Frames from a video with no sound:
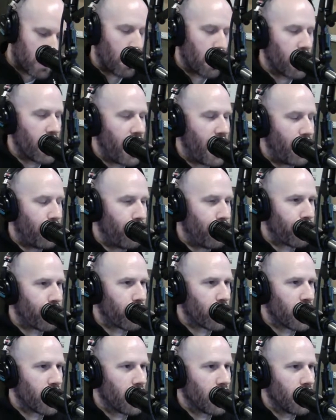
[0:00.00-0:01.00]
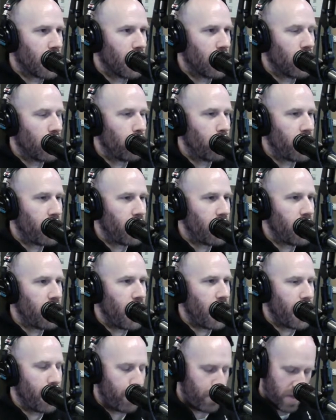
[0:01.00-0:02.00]
where we're at. Lil
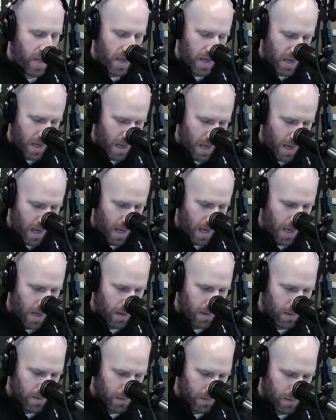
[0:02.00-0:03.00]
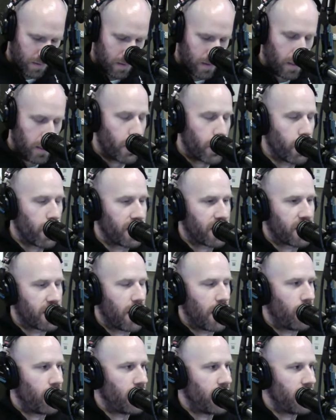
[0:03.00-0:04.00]
B and PA you're at
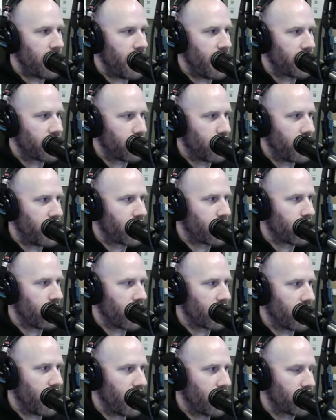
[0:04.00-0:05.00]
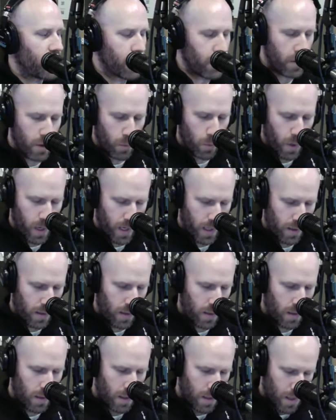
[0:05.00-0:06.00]
78, so any correct answer, you
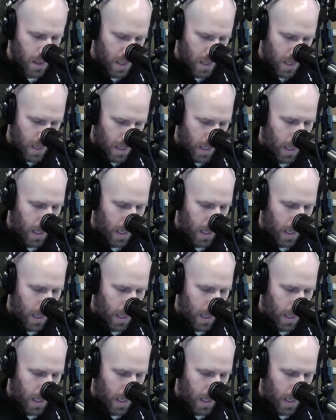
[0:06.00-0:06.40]
win. It's okay.